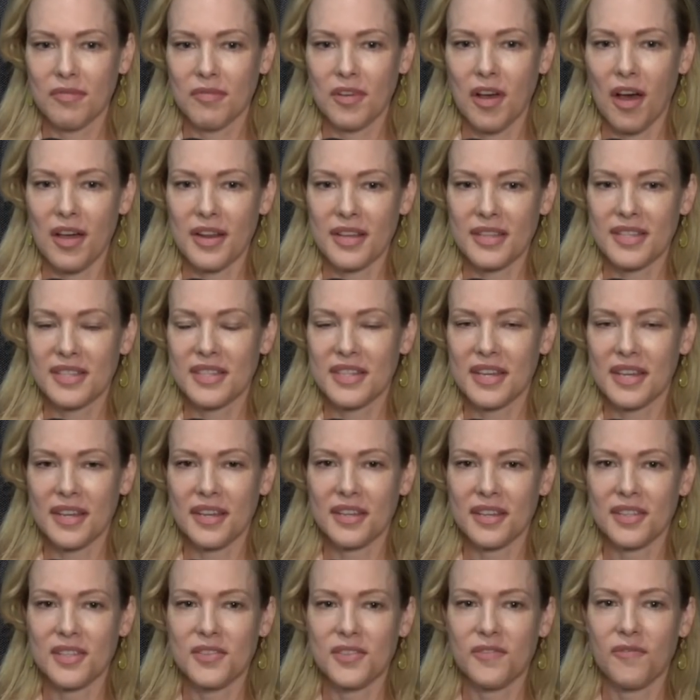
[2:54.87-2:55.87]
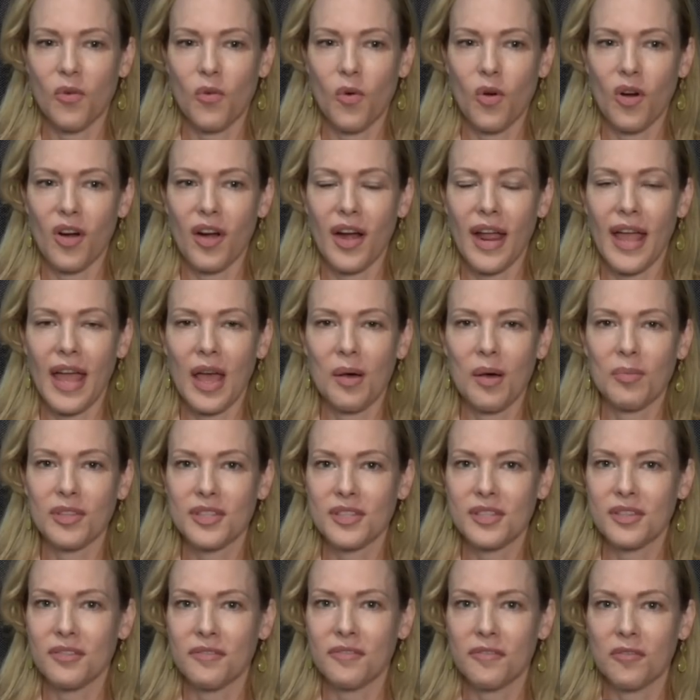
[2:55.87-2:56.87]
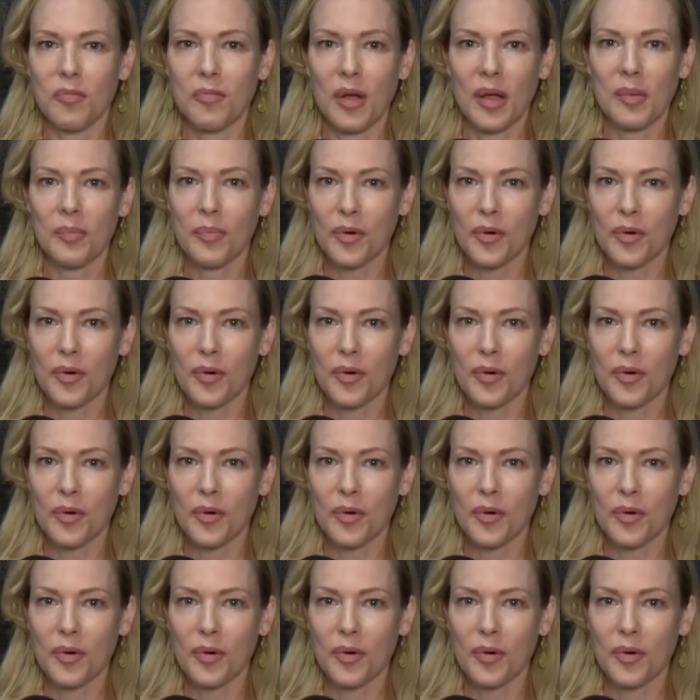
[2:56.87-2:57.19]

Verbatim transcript: got us tickets for Hamilton for my